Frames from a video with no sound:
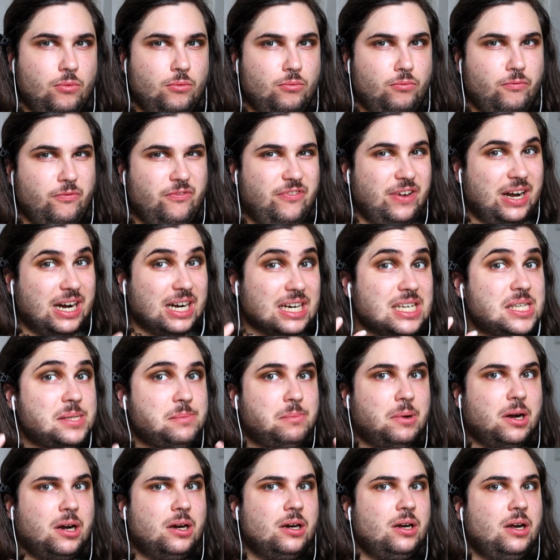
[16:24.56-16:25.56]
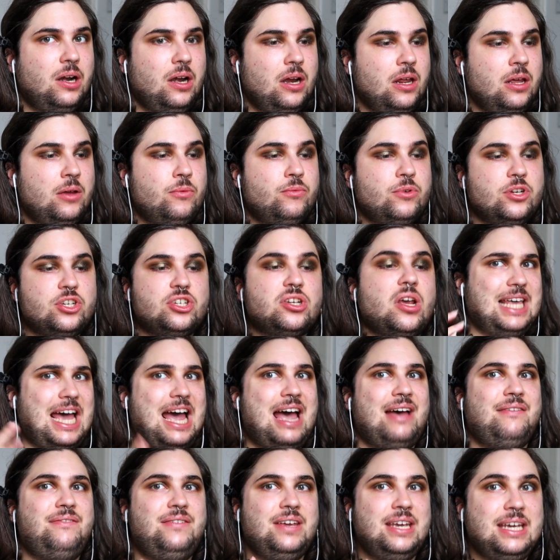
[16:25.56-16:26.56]
Very sparkly, which
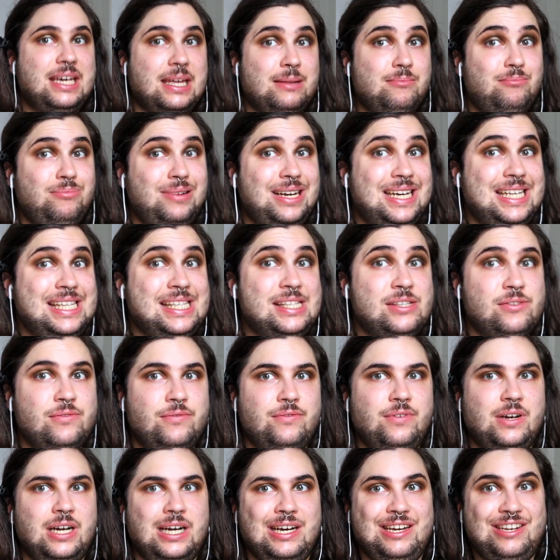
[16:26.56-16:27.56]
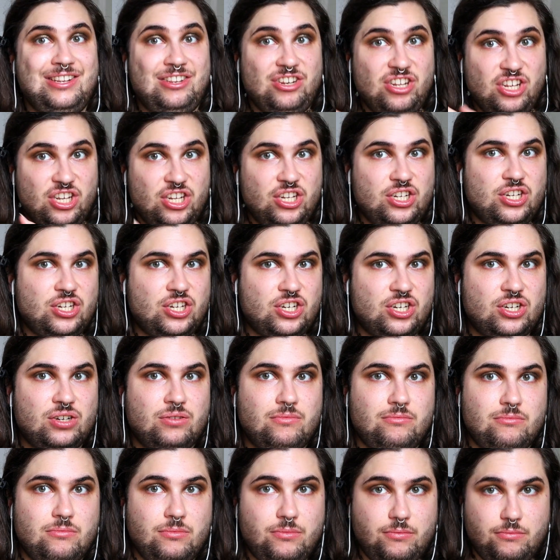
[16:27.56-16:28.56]
that I think can please a very niche
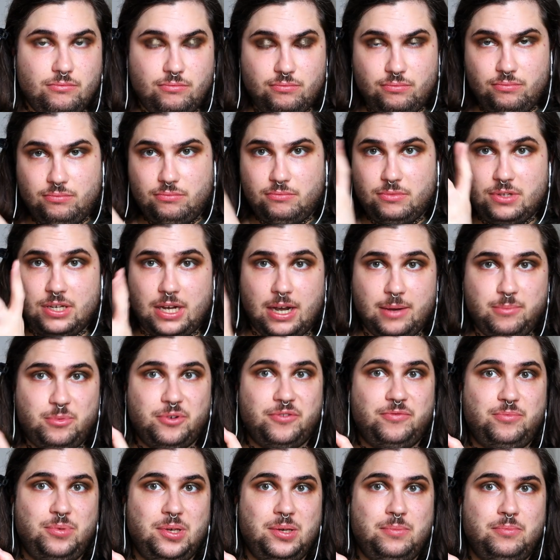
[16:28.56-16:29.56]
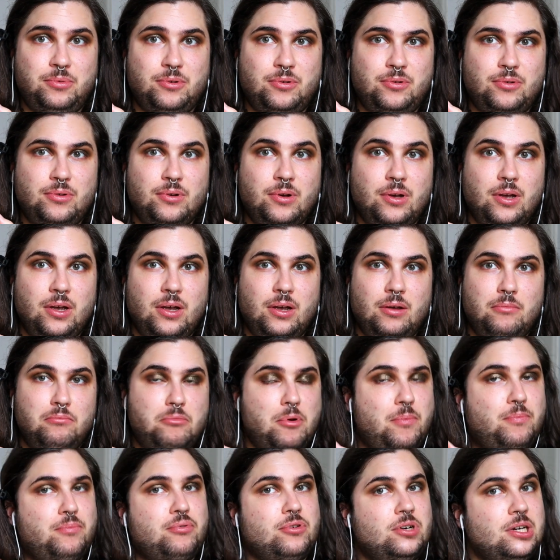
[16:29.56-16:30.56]
type of people,
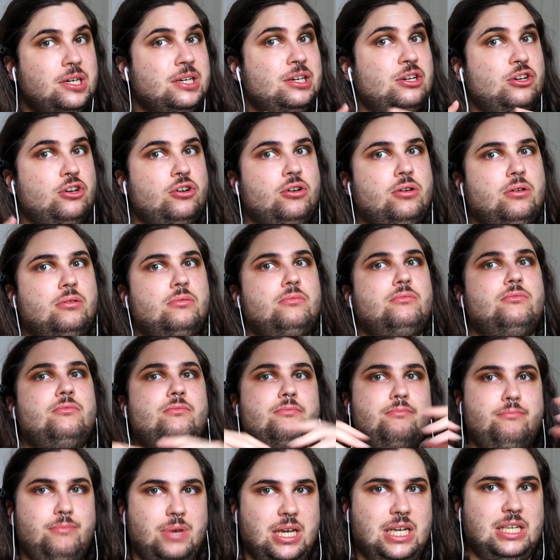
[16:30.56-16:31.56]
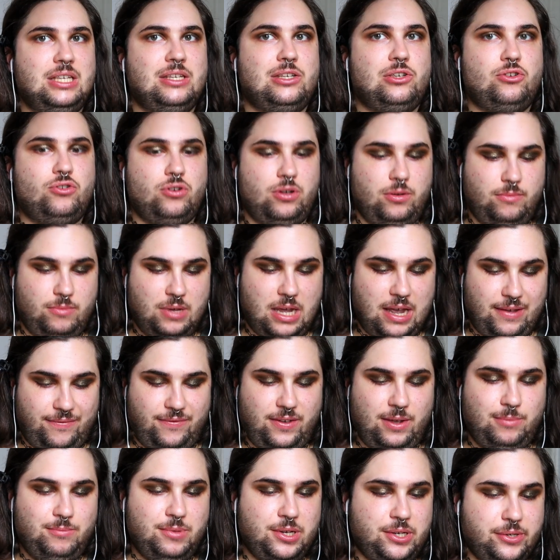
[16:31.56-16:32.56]
but probably not mainstream. I
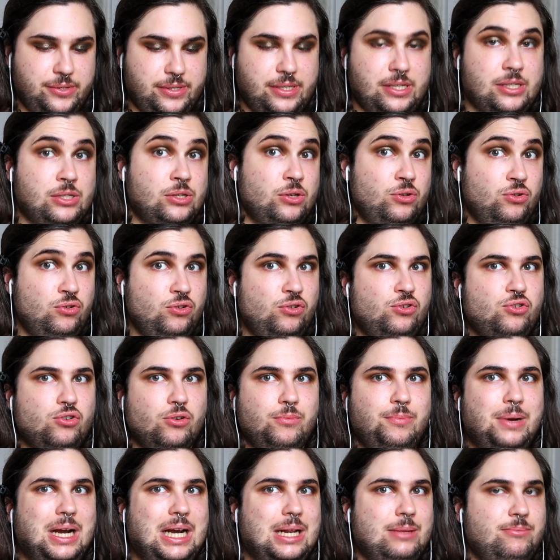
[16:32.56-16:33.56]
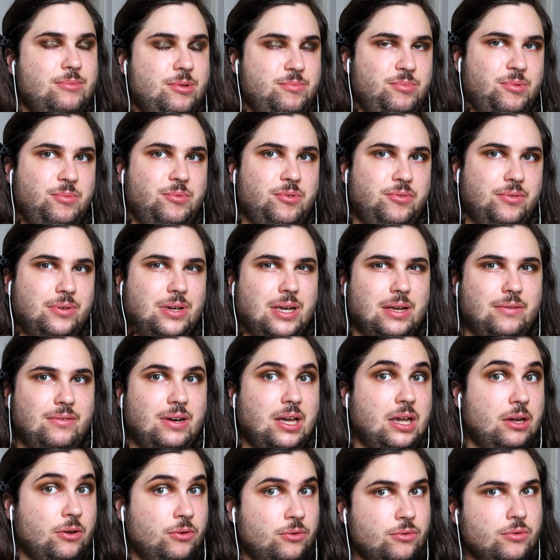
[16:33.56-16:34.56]
think because it's a neutral palette, maybe people are kind
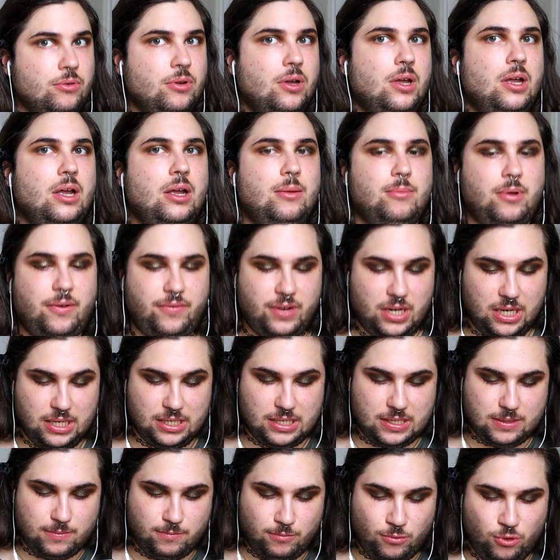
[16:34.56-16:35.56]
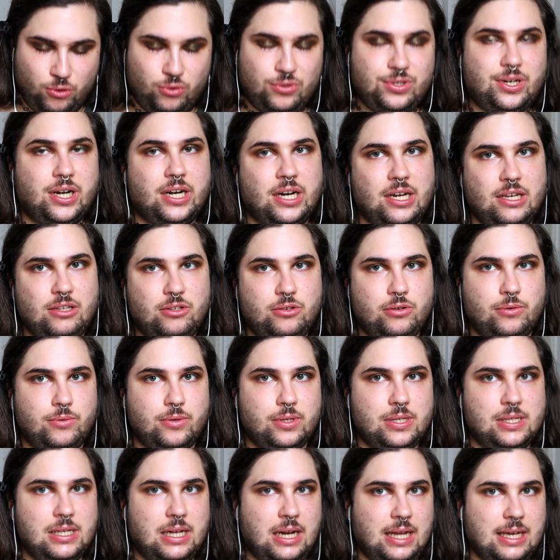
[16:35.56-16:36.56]
of like, oh, but I think it's more targeted
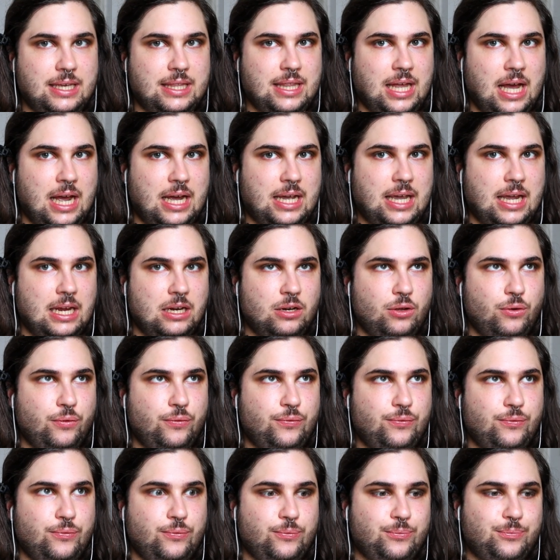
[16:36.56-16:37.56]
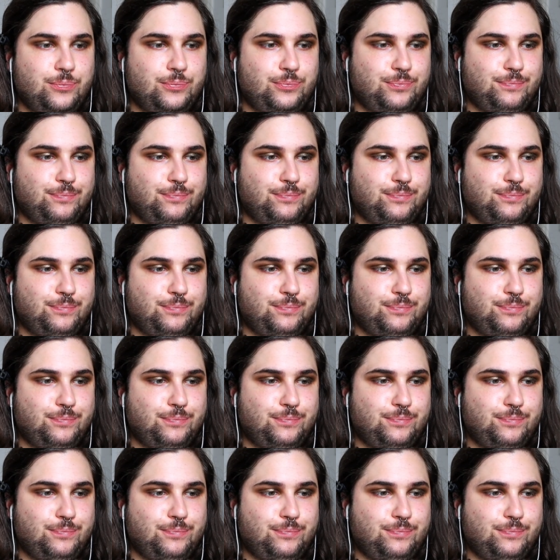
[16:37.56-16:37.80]
towards like that kind of